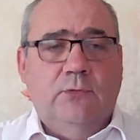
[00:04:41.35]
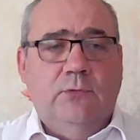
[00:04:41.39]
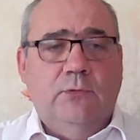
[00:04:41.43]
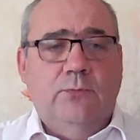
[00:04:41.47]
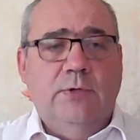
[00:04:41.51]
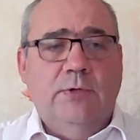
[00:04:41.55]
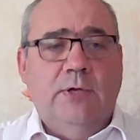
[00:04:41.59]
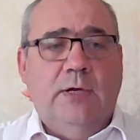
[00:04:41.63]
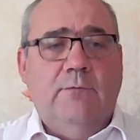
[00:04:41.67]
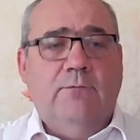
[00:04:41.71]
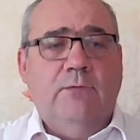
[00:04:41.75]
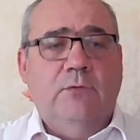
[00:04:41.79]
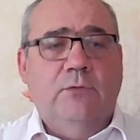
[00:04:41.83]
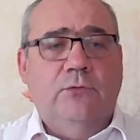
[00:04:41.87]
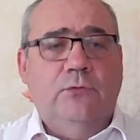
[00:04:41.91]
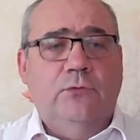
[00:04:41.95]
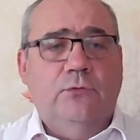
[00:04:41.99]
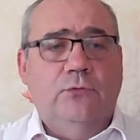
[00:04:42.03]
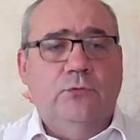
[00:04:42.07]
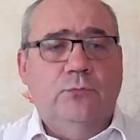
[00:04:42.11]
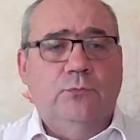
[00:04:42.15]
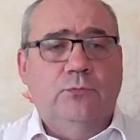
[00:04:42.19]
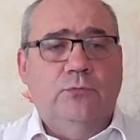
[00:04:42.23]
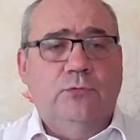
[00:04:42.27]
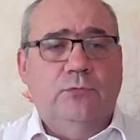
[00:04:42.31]
So we have
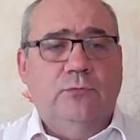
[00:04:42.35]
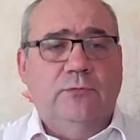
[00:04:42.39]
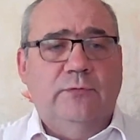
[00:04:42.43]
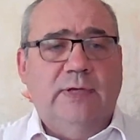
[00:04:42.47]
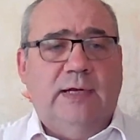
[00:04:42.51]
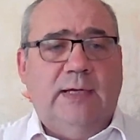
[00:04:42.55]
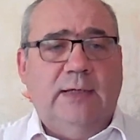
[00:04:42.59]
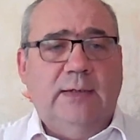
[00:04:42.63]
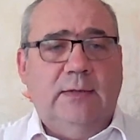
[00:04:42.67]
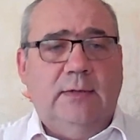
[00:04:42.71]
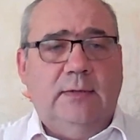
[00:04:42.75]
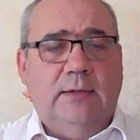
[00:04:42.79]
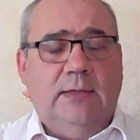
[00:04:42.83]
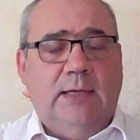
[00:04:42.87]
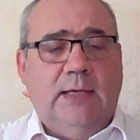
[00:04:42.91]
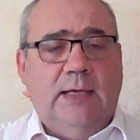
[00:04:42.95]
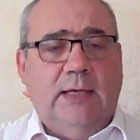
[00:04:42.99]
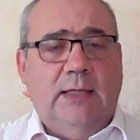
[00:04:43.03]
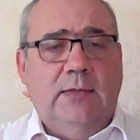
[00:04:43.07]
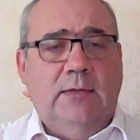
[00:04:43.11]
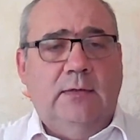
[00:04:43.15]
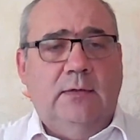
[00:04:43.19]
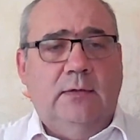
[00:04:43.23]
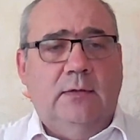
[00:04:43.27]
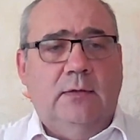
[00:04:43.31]
also to prove that.
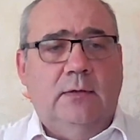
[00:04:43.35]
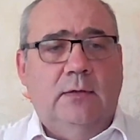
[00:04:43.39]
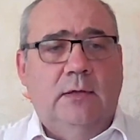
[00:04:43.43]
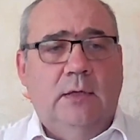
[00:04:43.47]
And